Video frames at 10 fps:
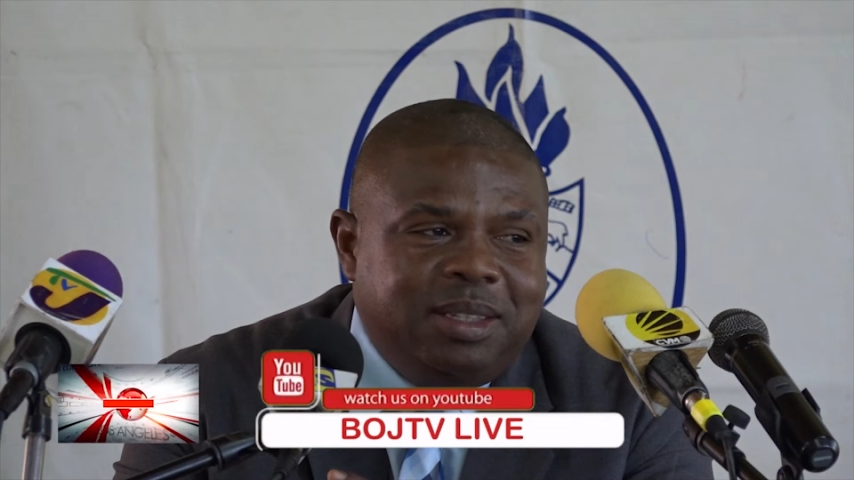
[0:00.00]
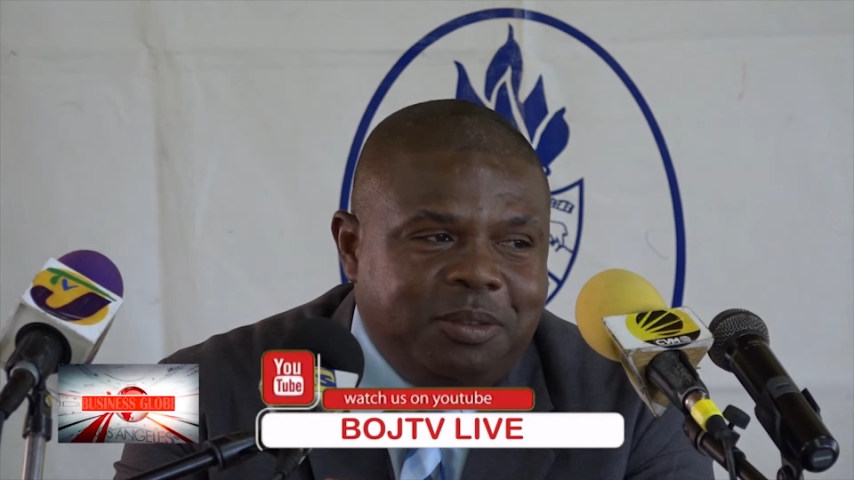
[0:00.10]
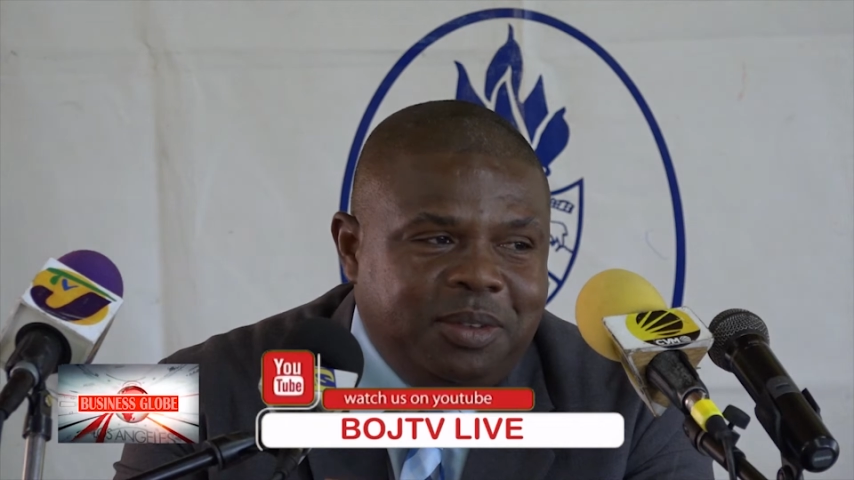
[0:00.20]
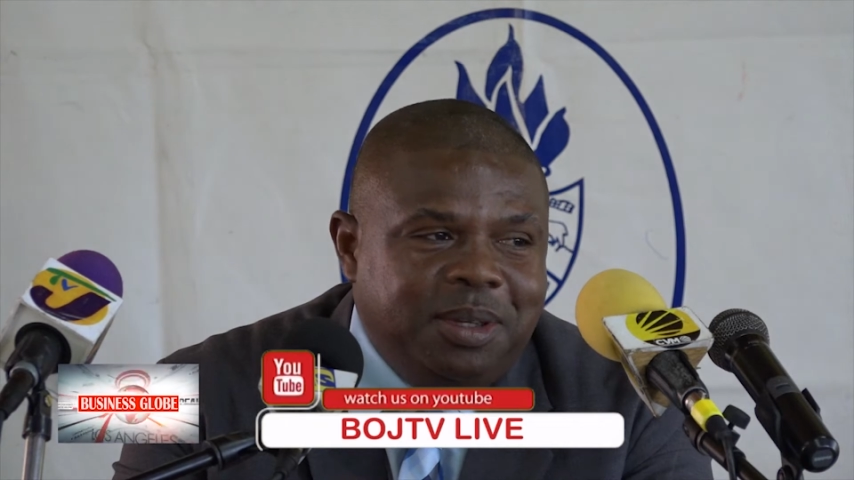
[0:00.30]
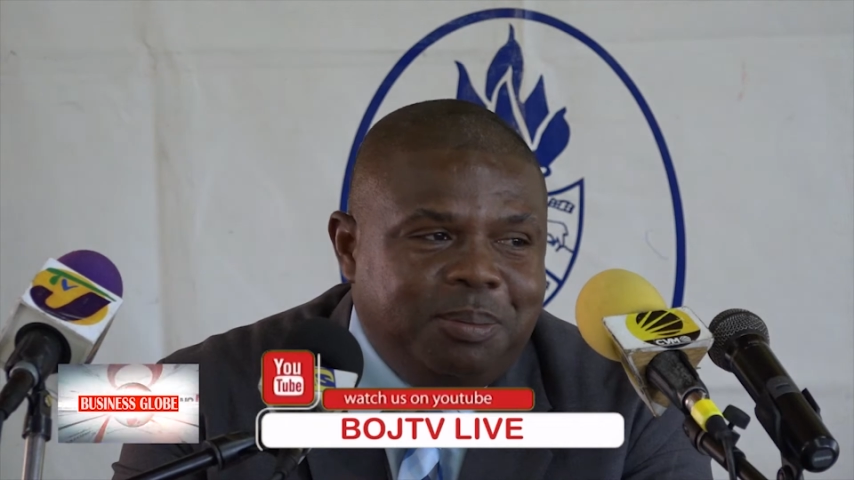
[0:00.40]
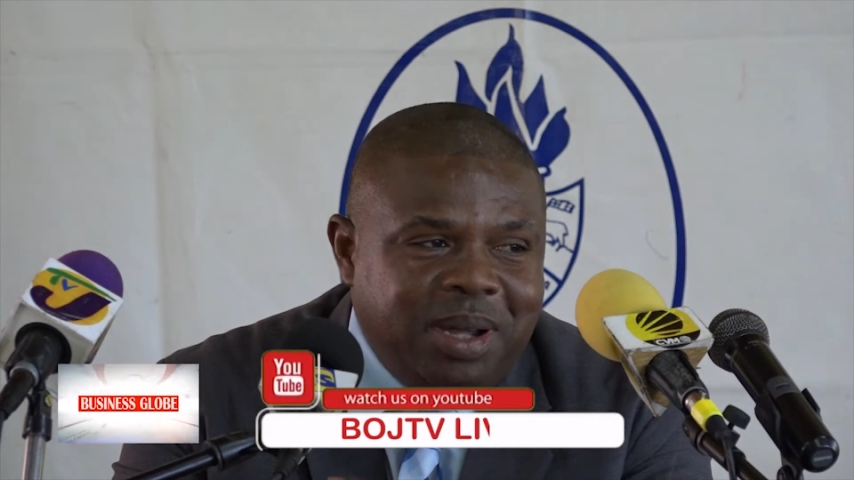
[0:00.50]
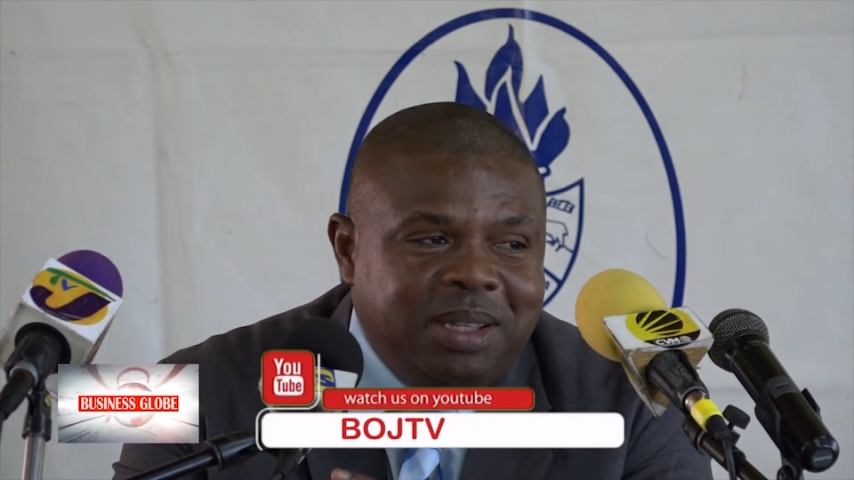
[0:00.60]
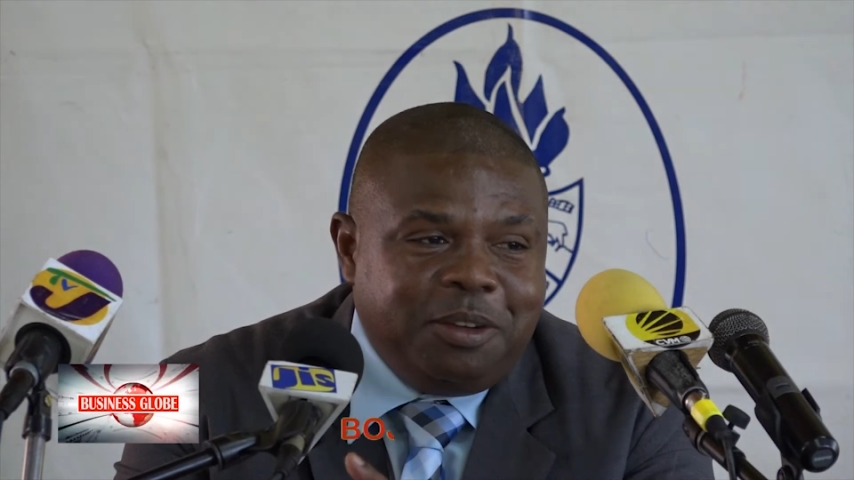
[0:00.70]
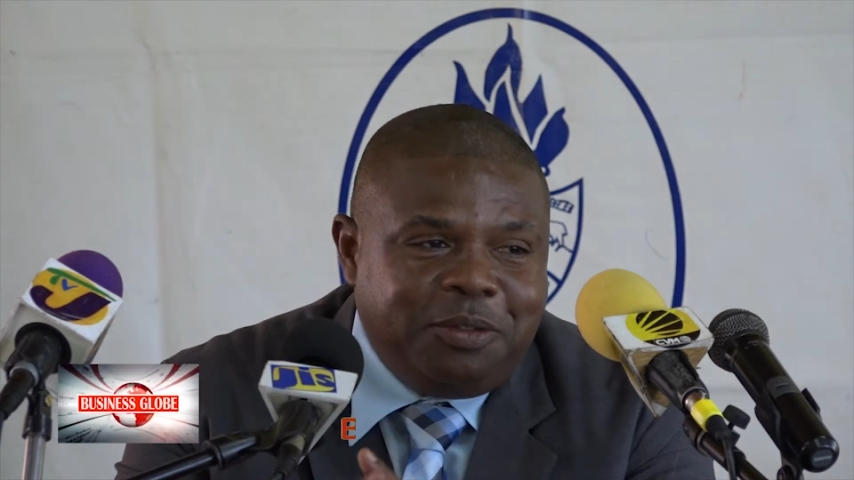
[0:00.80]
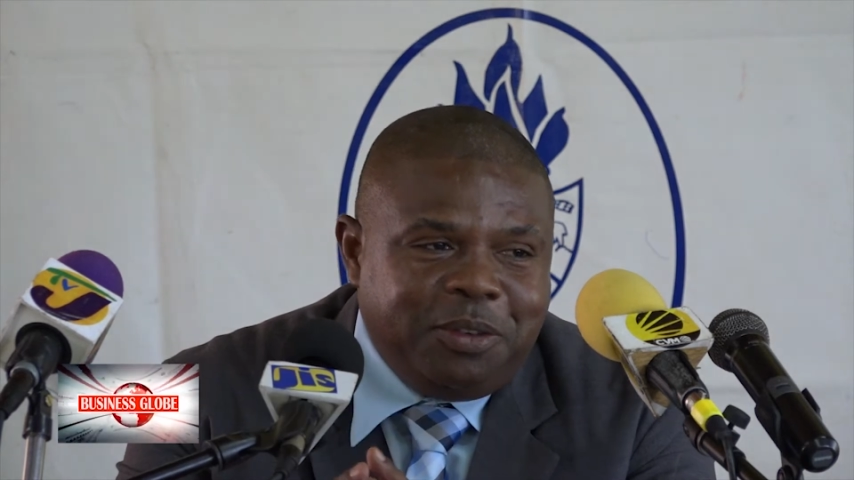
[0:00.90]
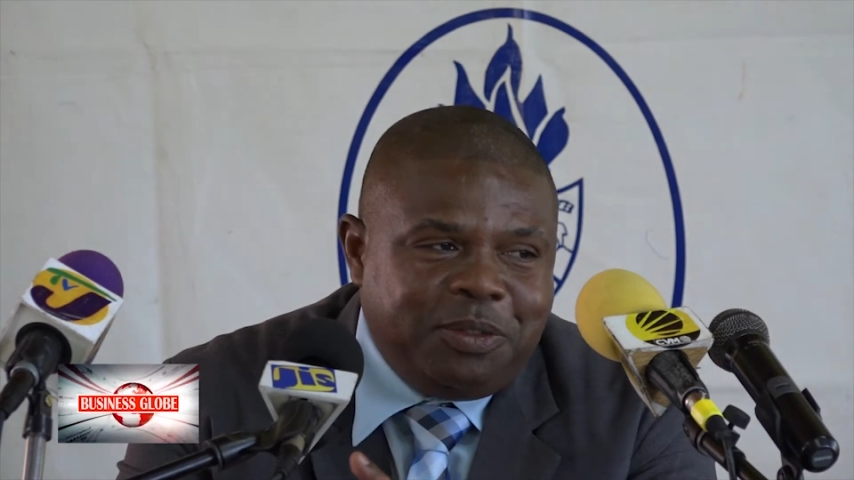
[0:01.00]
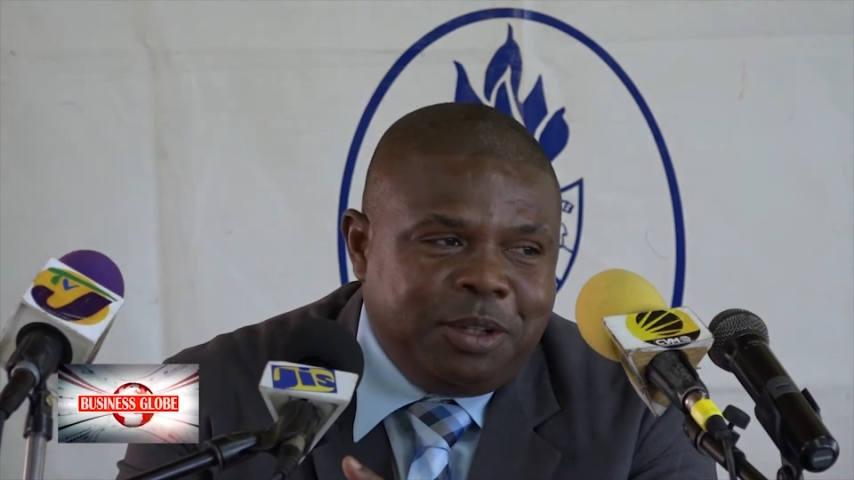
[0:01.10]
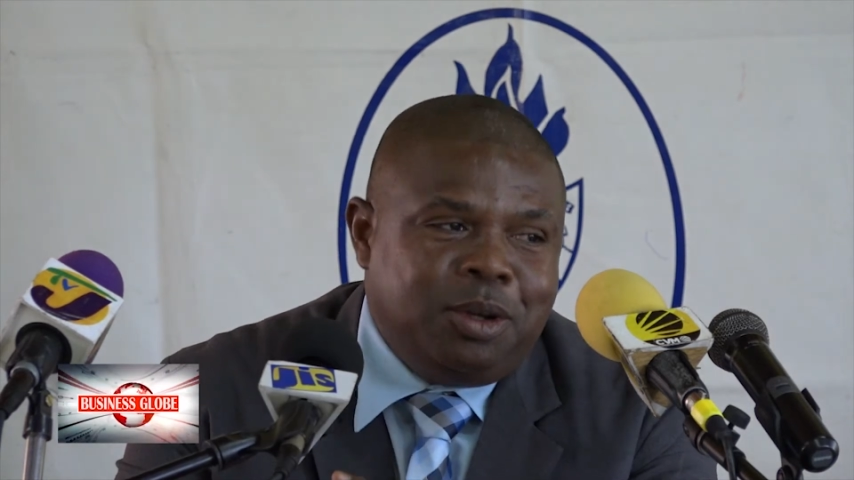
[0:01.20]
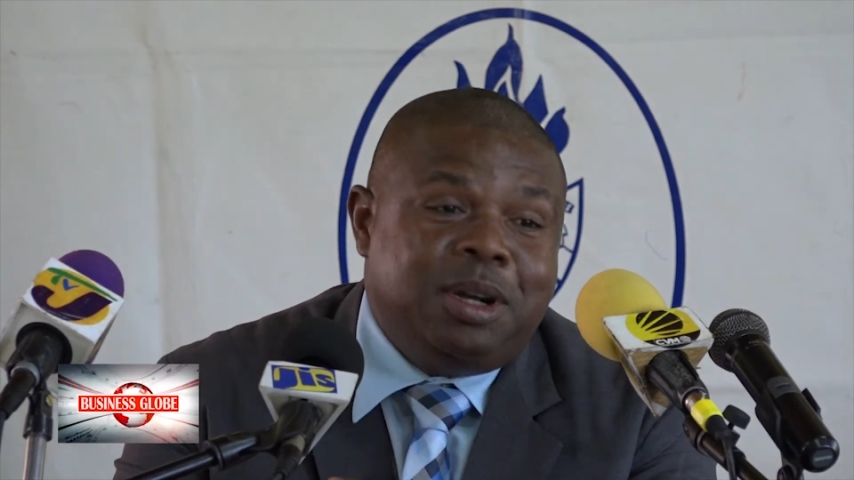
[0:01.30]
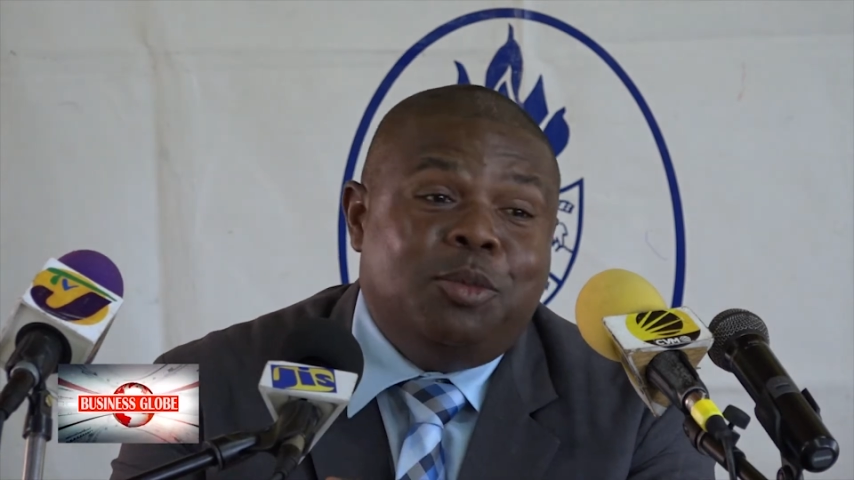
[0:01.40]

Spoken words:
of the under 15 Reggae